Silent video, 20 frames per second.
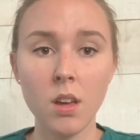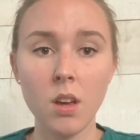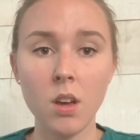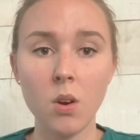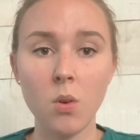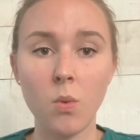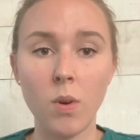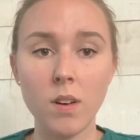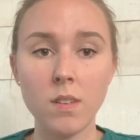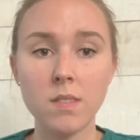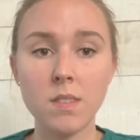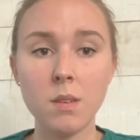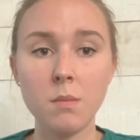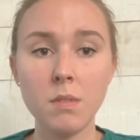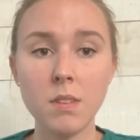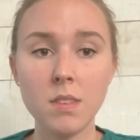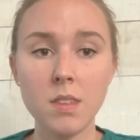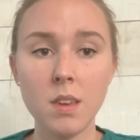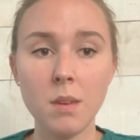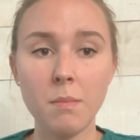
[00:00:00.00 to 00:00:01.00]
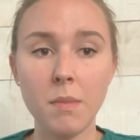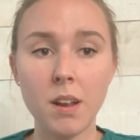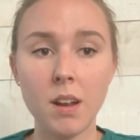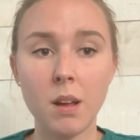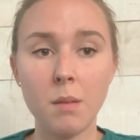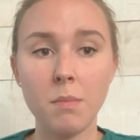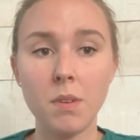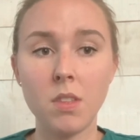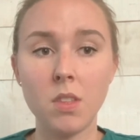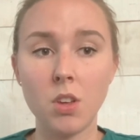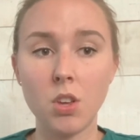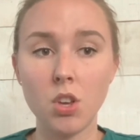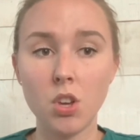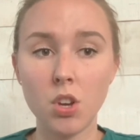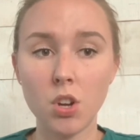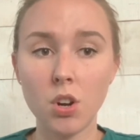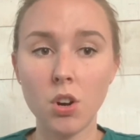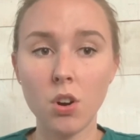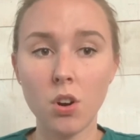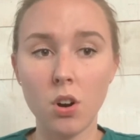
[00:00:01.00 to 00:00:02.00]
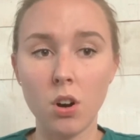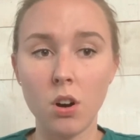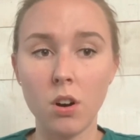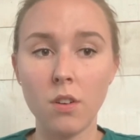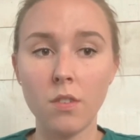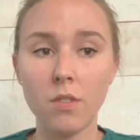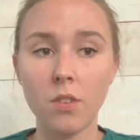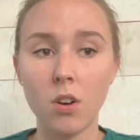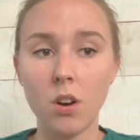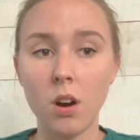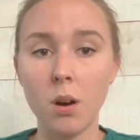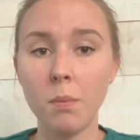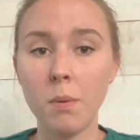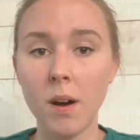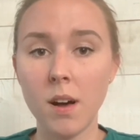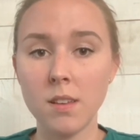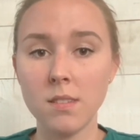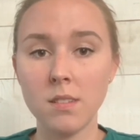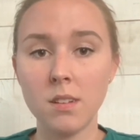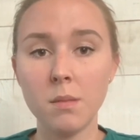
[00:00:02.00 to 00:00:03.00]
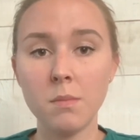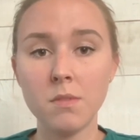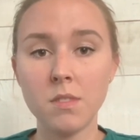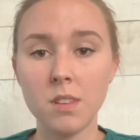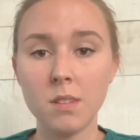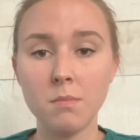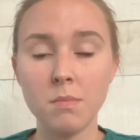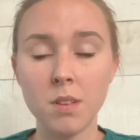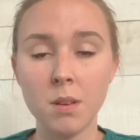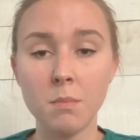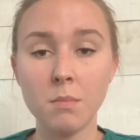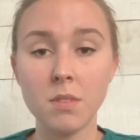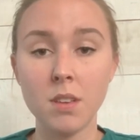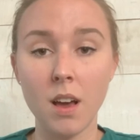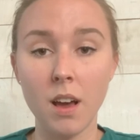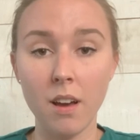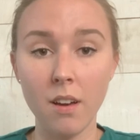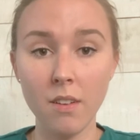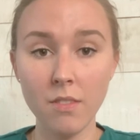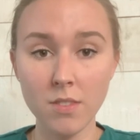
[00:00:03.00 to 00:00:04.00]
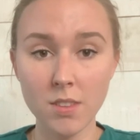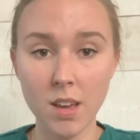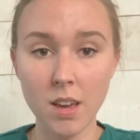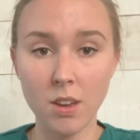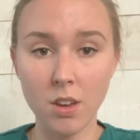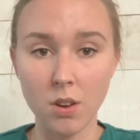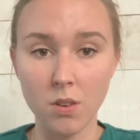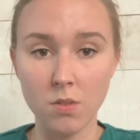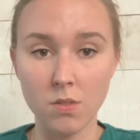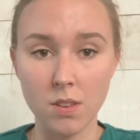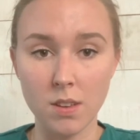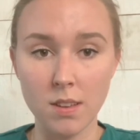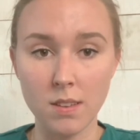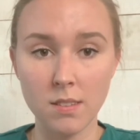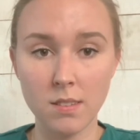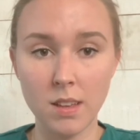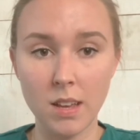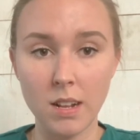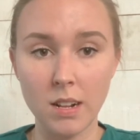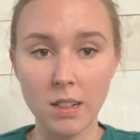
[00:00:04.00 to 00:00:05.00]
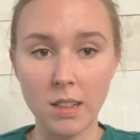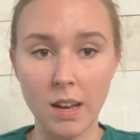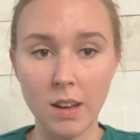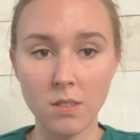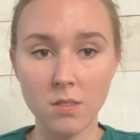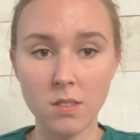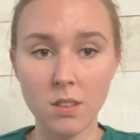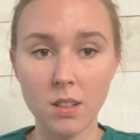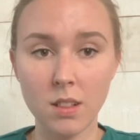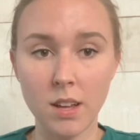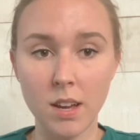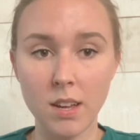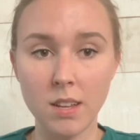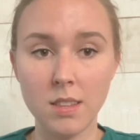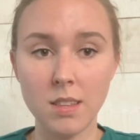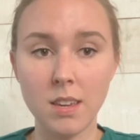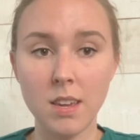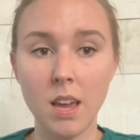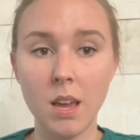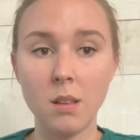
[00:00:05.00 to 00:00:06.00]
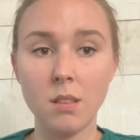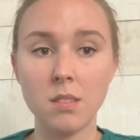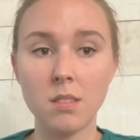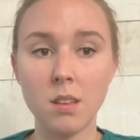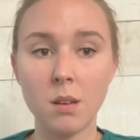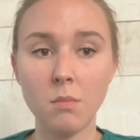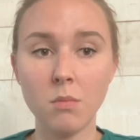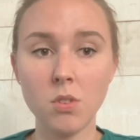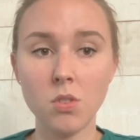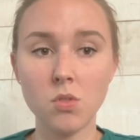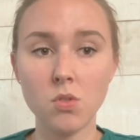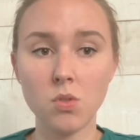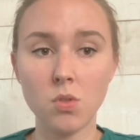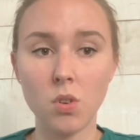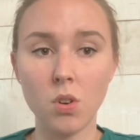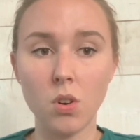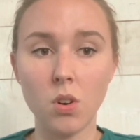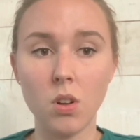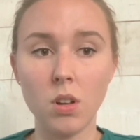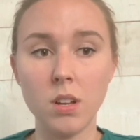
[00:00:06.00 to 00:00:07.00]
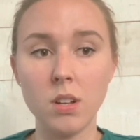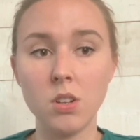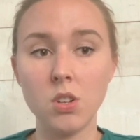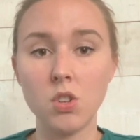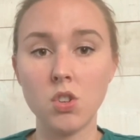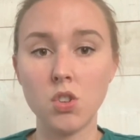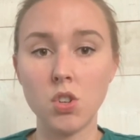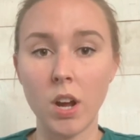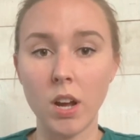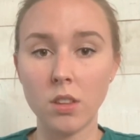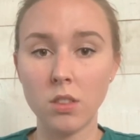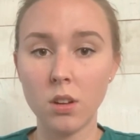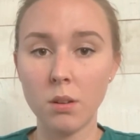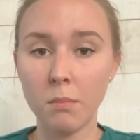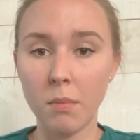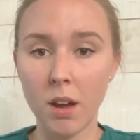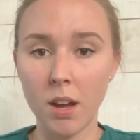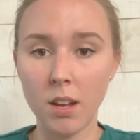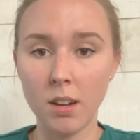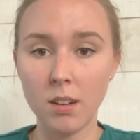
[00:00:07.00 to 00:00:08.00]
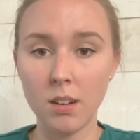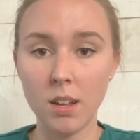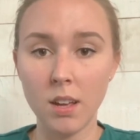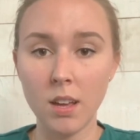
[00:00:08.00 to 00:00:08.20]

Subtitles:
While CBT may not be the cure-all for all positive symptoms of psychosis, it allows the client to gain some control and distract their mind.